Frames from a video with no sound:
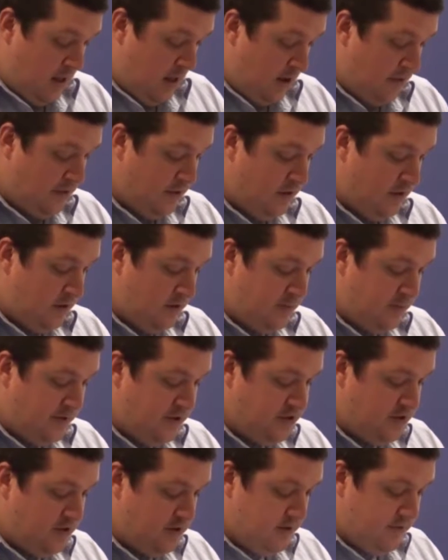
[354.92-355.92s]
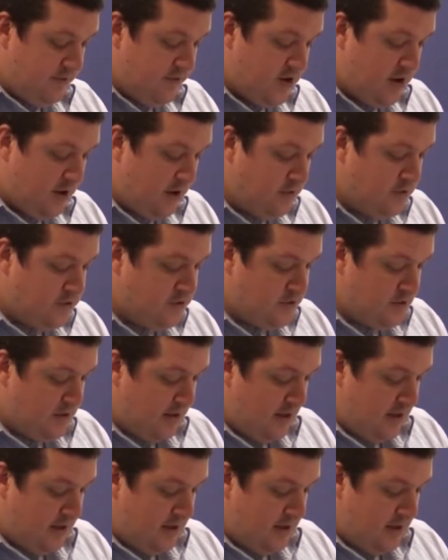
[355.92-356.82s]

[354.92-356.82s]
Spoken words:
Other administrative accounts